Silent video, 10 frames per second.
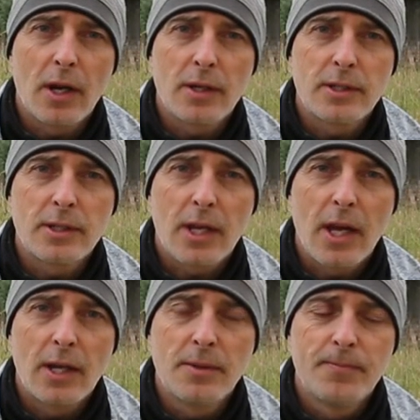classes
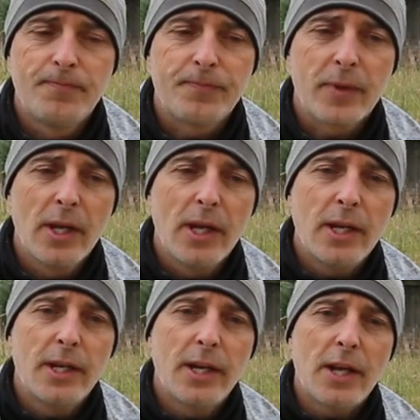again.
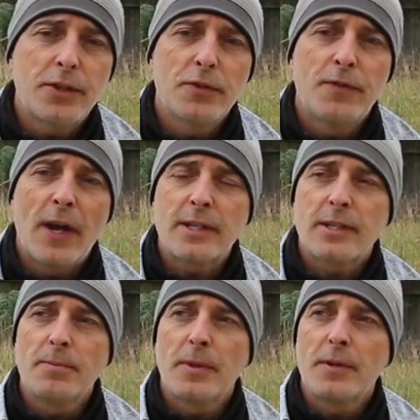In actual fact,
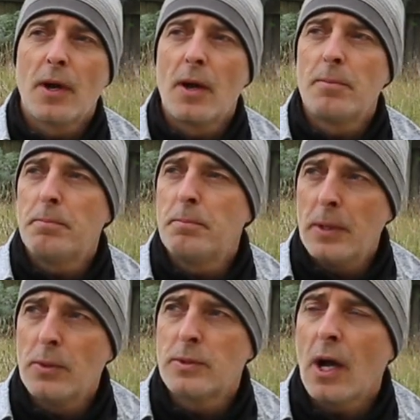something that I
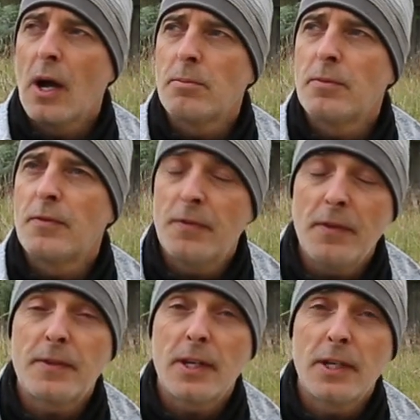built up for
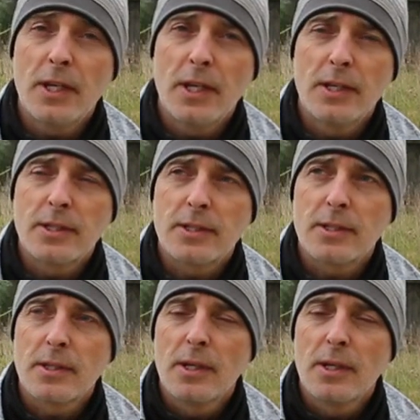15 years,